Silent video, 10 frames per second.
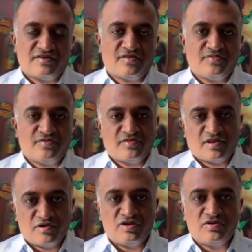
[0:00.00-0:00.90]
for example,
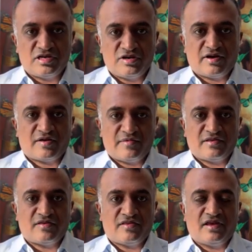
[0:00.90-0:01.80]
then we'd usually
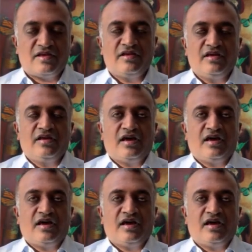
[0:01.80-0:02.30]
recommend that they